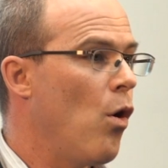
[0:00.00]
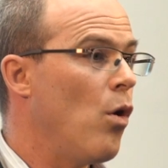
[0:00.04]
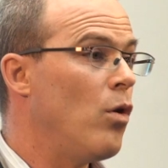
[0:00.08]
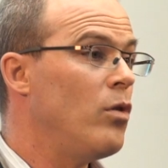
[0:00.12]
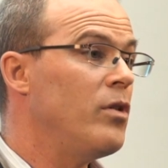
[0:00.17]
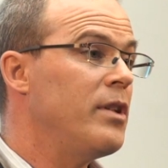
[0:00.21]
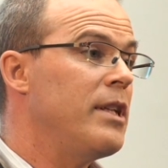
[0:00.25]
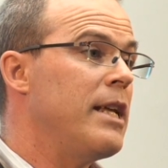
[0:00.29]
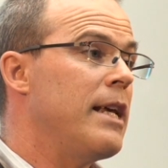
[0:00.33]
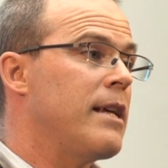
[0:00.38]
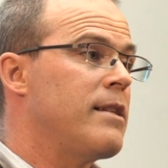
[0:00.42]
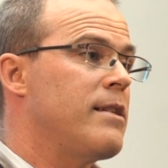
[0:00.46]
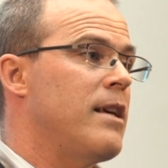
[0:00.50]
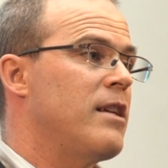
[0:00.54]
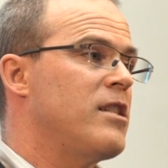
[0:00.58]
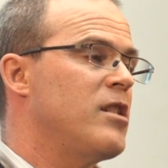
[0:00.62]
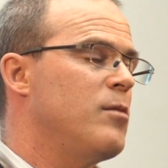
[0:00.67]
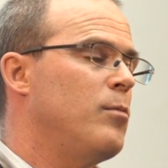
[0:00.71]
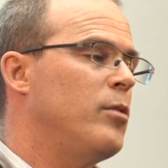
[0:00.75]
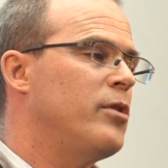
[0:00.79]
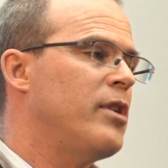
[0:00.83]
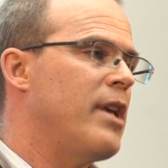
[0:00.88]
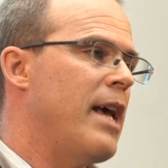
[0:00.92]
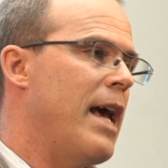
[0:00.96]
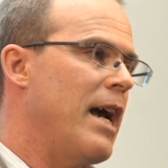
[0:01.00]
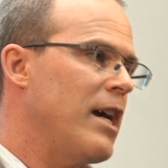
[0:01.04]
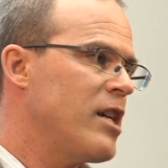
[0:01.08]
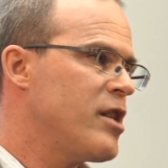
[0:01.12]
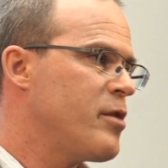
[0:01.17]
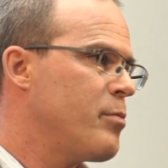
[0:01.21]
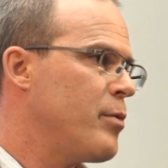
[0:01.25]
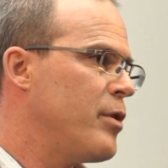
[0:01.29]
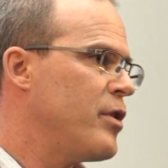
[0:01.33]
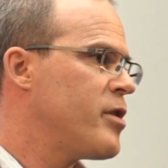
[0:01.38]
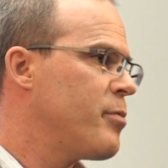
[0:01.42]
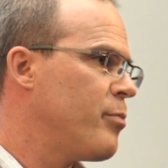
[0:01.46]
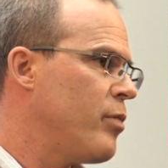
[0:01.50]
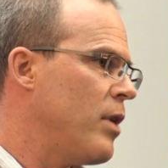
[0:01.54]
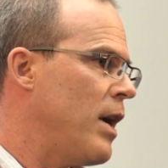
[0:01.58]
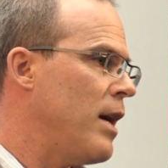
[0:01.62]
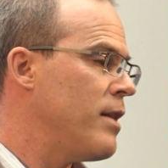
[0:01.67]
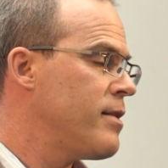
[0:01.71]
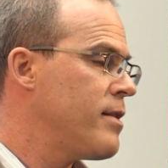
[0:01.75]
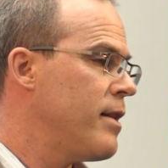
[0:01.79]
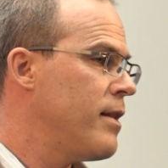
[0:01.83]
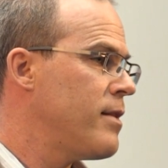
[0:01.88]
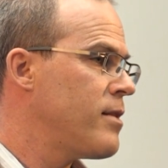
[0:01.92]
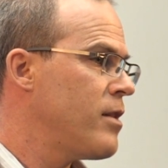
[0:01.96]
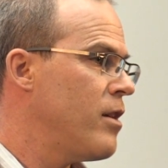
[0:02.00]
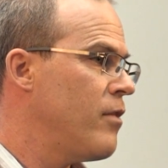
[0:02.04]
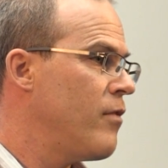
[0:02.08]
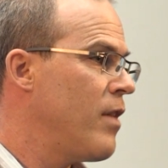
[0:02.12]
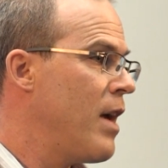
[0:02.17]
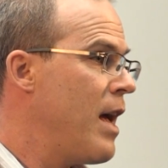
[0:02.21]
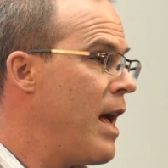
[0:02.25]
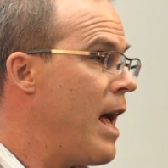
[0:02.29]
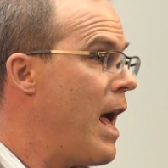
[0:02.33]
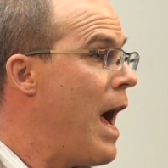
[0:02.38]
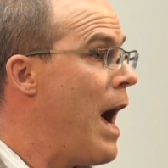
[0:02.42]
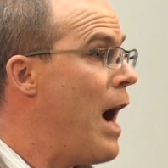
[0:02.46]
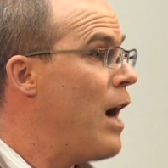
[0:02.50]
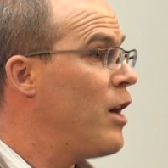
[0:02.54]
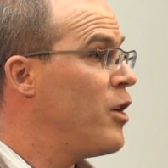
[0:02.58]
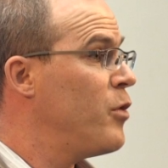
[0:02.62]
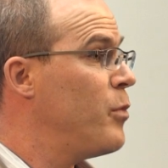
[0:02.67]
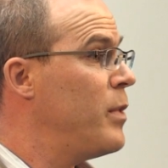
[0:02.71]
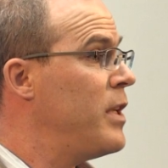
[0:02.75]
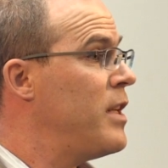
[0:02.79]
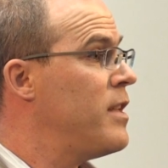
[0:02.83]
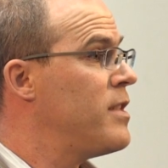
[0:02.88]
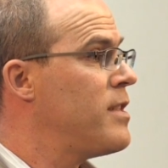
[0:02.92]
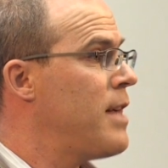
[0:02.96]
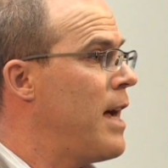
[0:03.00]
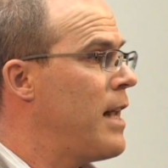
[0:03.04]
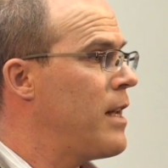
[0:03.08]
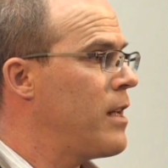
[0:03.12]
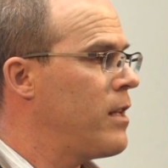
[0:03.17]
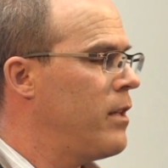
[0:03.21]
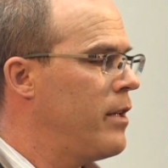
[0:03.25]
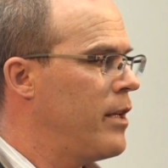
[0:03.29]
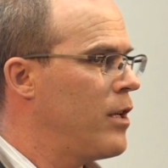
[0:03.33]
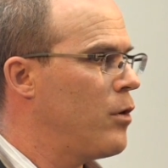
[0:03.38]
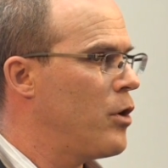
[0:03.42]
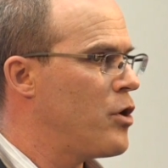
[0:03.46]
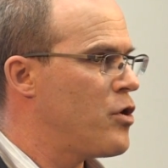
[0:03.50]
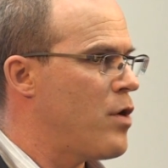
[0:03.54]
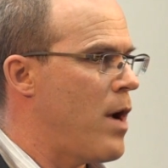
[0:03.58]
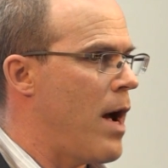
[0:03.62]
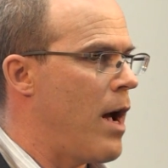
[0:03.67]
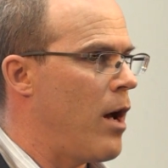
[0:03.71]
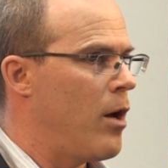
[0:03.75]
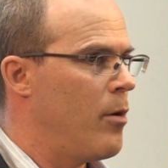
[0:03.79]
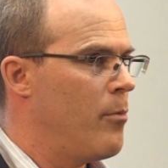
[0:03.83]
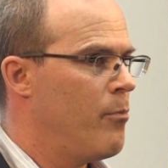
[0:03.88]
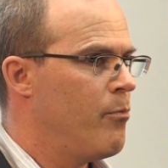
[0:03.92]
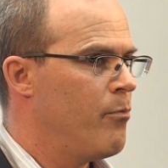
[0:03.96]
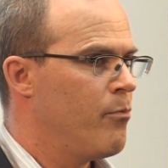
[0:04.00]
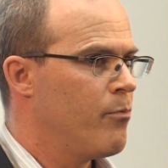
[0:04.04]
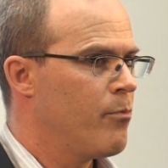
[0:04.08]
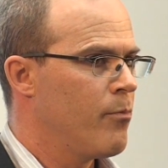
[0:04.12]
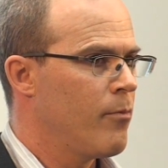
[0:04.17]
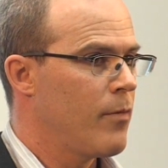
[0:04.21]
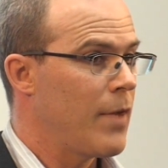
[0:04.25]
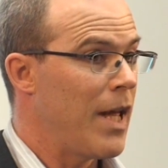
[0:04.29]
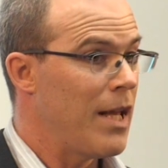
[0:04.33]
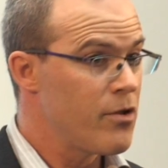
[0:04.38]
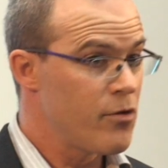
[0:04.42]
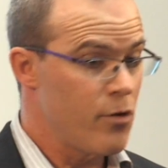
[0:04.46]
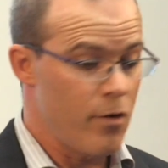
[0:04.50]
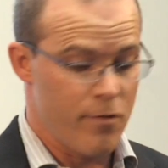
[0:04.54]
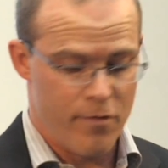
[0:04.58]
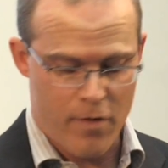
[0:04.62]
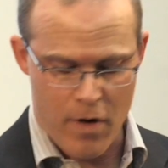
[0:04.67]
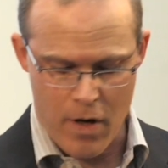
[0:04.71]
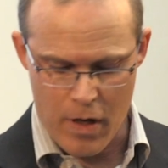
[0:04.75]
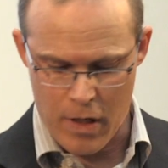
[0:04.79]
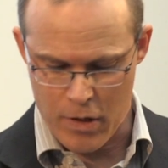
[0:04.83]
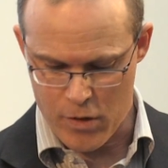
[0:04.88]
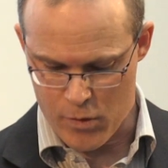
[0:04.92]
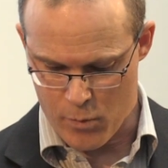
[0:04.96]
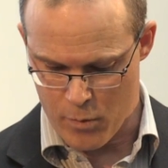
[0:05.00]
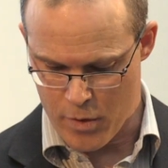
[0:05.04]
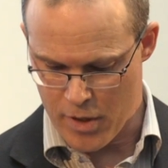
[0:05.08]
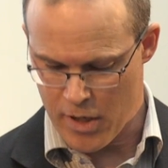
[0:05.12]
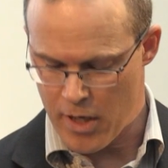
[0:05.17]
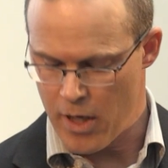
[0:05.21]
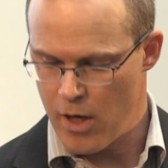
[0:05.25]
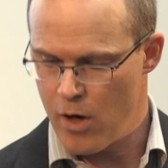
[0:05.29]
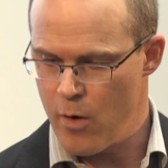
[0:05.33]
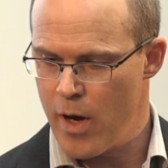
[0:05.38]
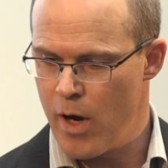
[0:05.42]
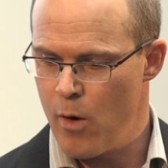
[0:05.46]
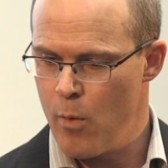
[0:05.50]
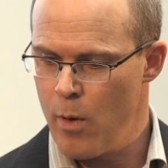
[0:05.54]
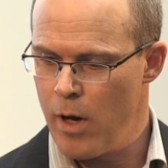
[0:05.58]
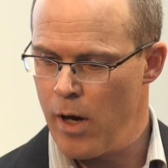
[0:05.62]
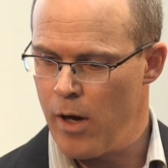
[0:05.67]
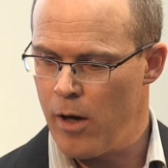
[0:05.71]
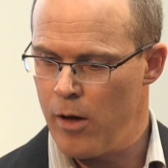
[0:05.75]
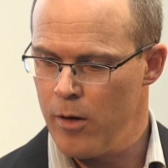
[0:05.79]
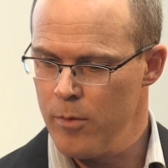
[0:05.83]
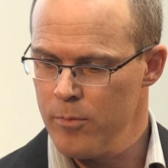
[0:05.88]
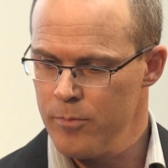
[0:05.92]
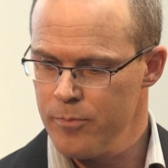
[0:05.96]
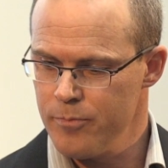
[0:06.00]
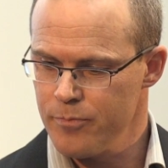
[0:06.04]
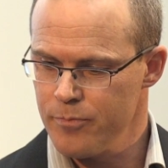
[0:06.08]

only accessible to experts process of how do we design a clinical trial. And so far, it's working quite well.